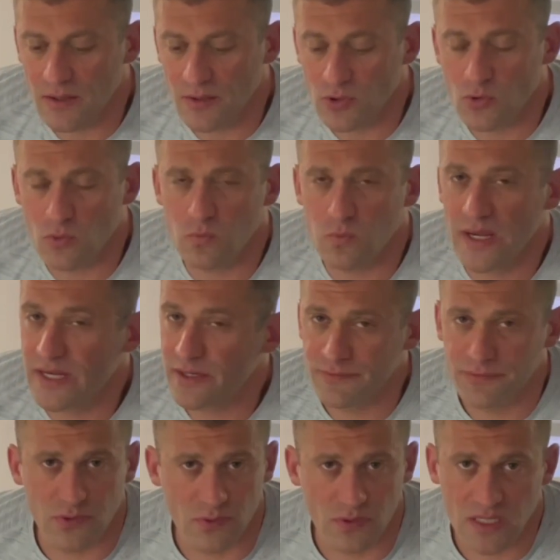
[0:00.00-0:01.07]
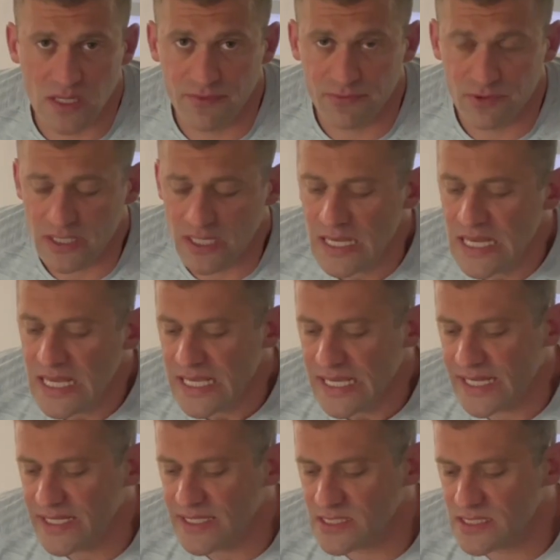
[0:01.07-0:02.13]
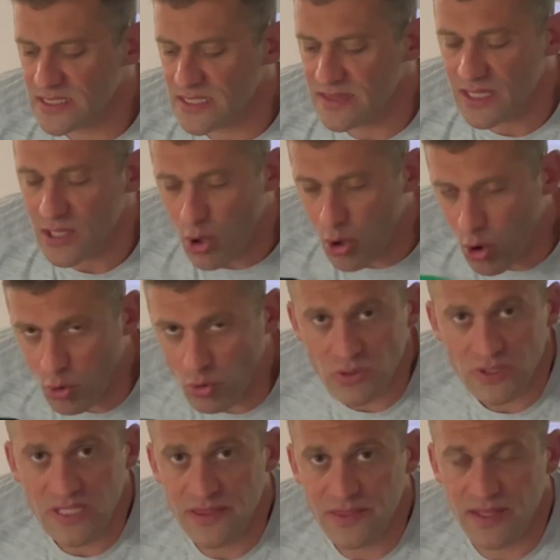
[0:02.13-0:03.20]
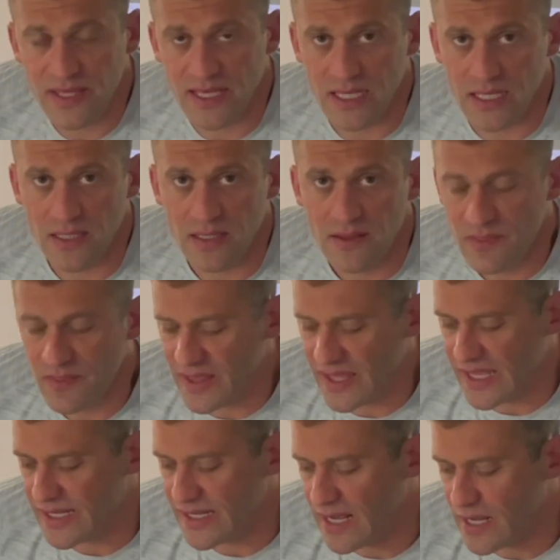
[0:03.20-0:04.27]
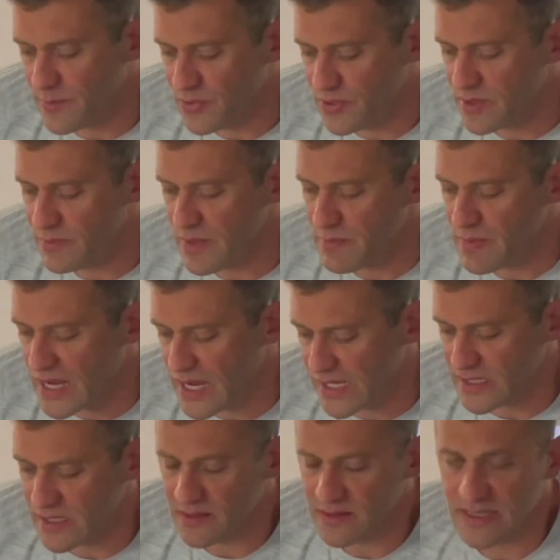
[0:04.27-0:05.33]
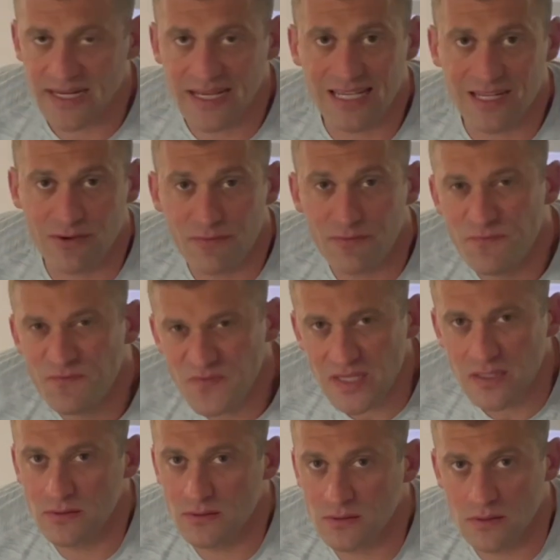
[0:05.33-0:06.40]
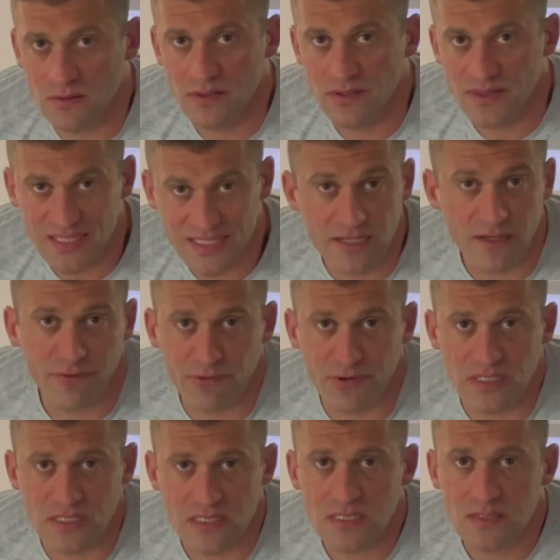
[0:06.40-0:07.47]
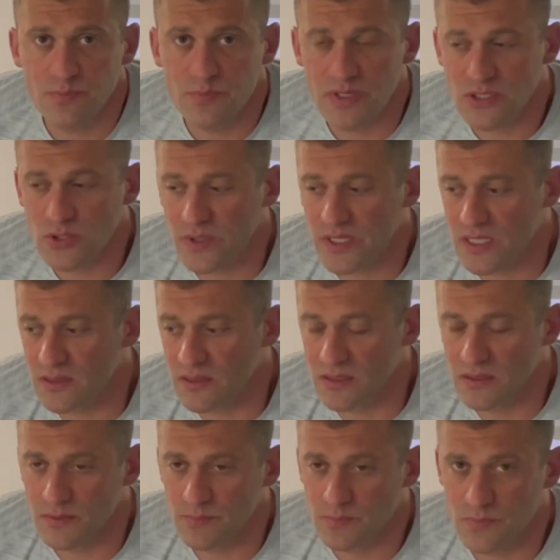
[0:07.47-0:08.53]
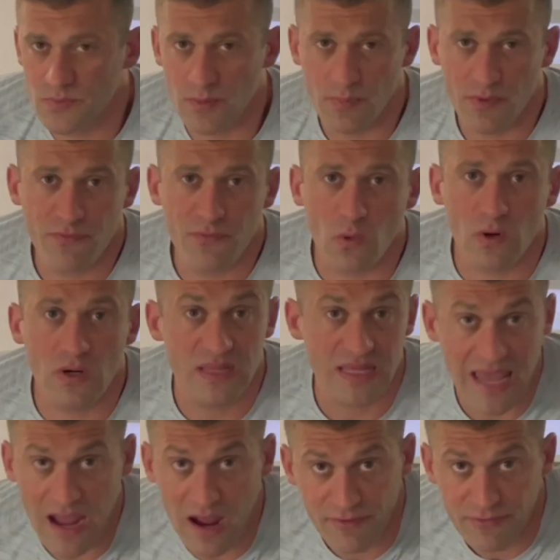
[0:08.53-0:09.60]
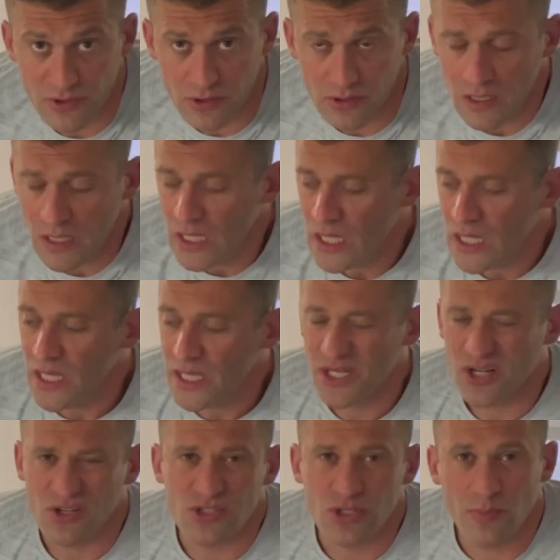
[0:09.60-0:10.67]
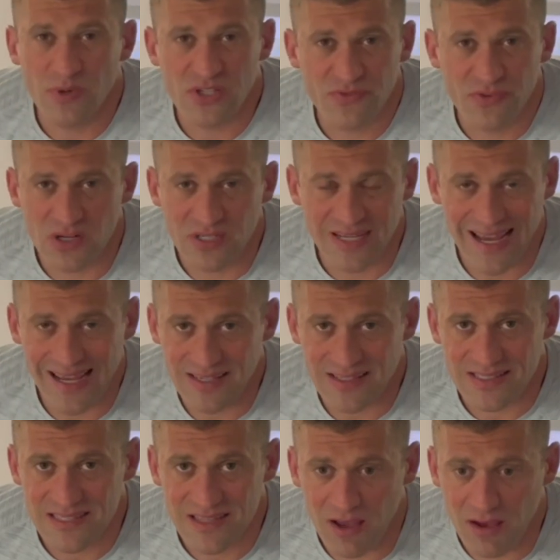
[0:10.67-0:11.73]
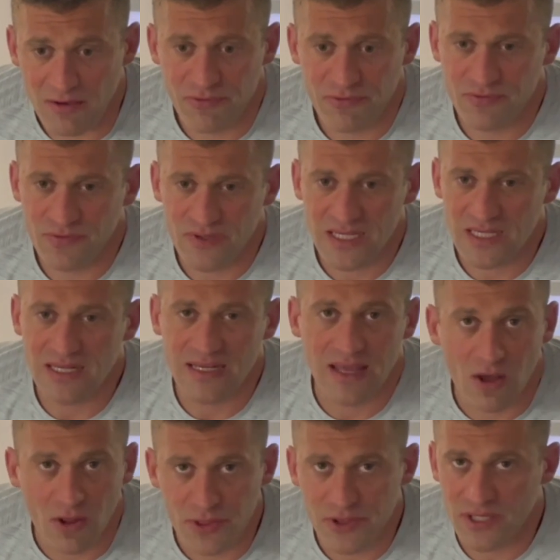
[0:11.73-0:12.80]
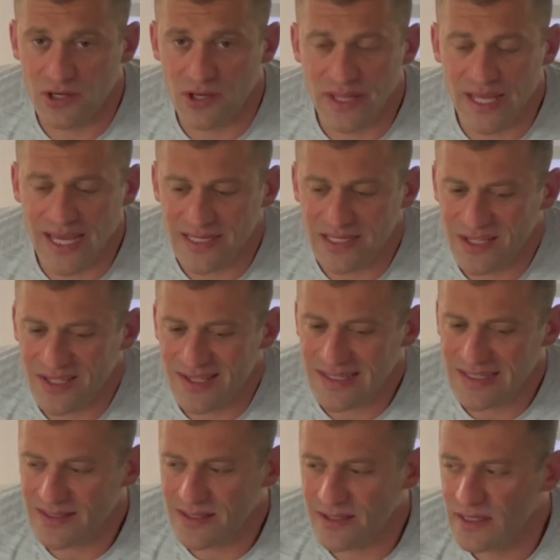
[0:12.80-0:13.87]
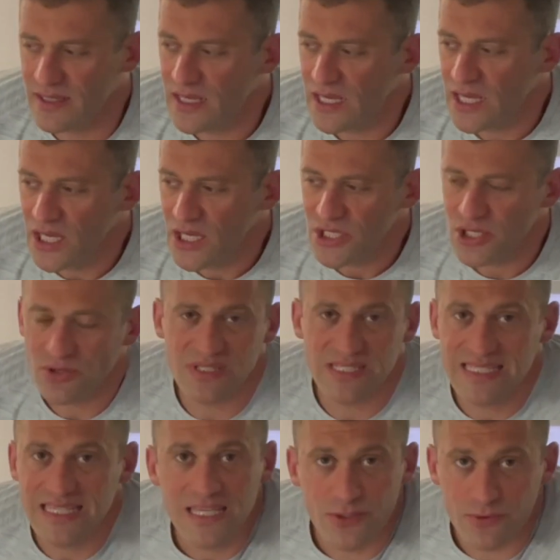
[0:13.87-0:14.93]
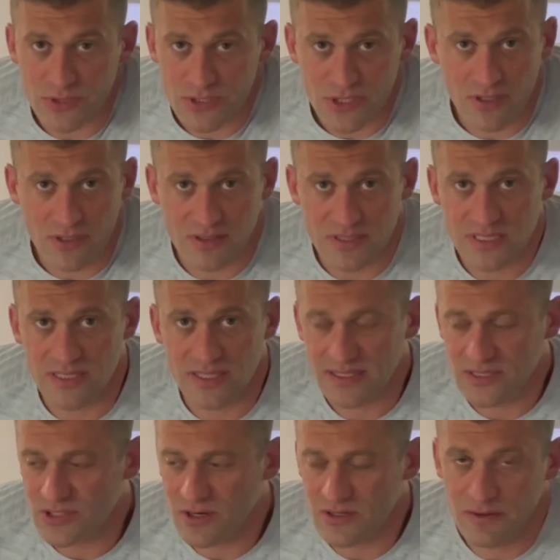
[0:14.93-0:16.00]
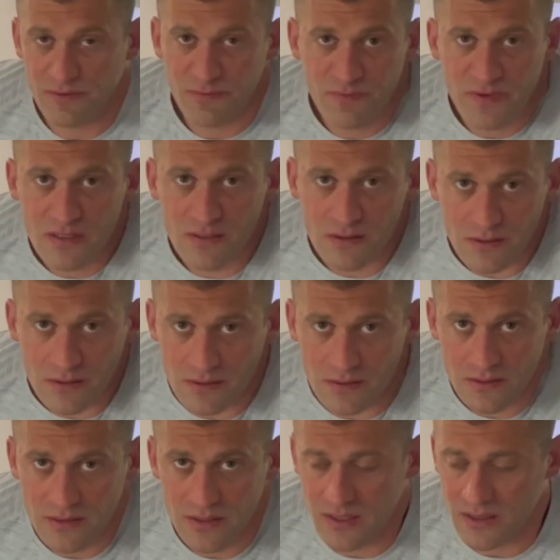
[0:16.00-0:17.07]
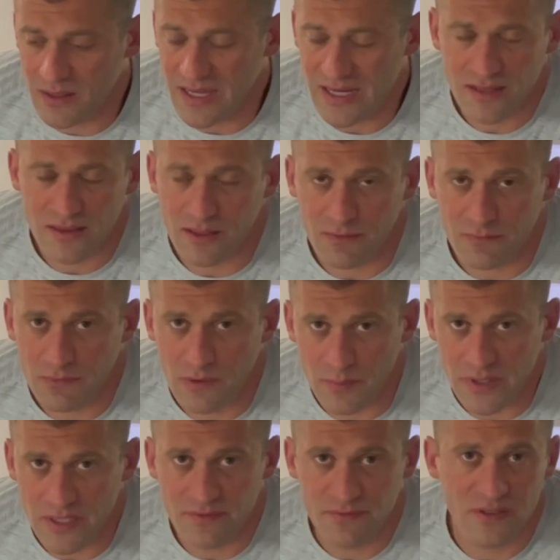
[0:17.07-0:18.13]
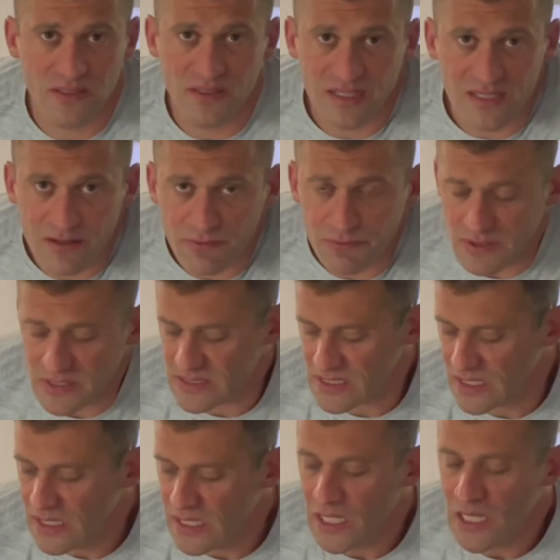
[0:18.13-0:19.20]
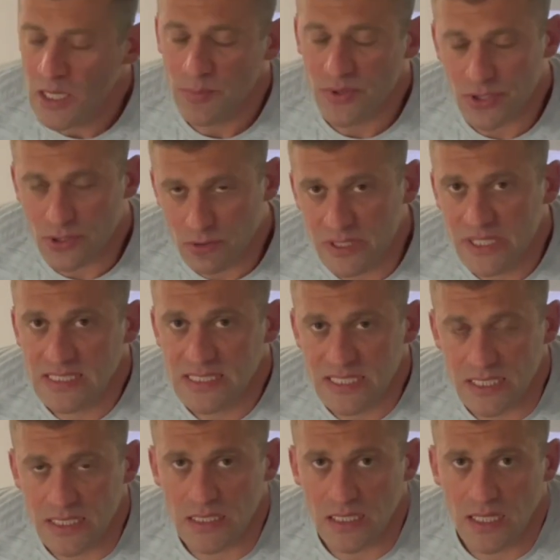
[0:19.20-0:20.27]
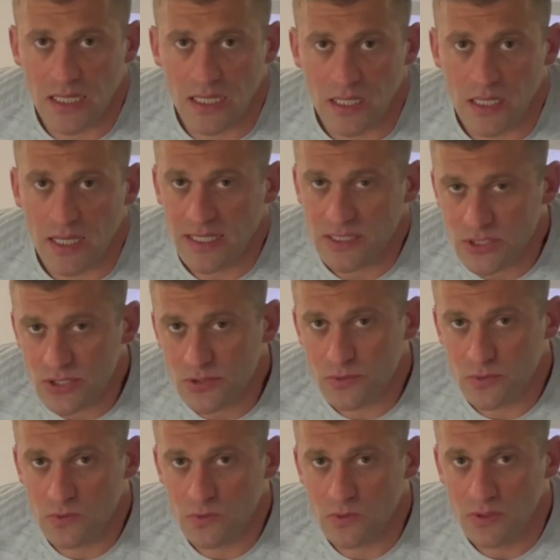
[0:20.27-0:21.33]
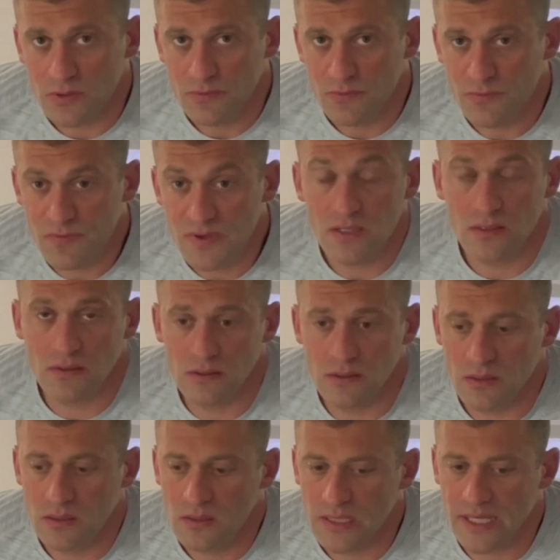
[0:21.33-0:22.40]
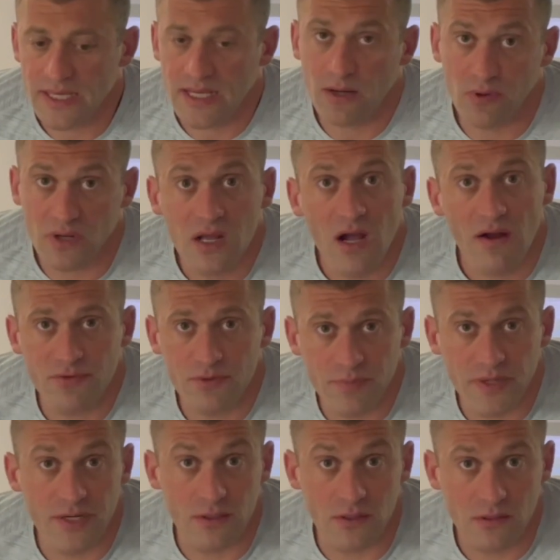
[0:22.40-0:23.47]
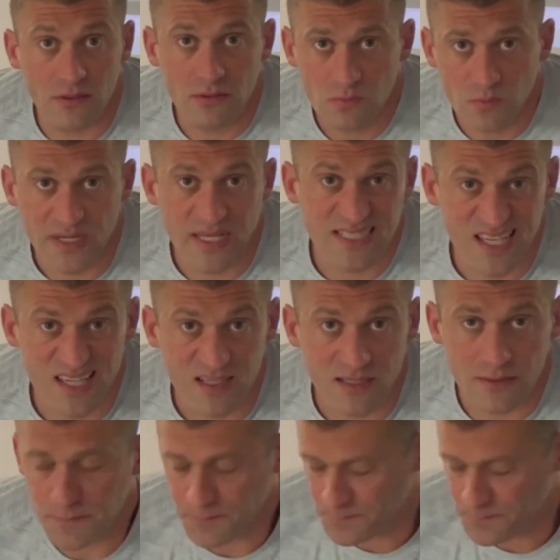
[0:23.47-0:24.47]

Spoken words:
great for recovery. It is the only thing that I put in my body that I can feel the difference between the before and the after. You know, so much of our diet stuff, eating healthy and all that, you don't see the results. It's hard to feel anything from it, feel any difference. But the creatine, I do feel like I recover better when I take it.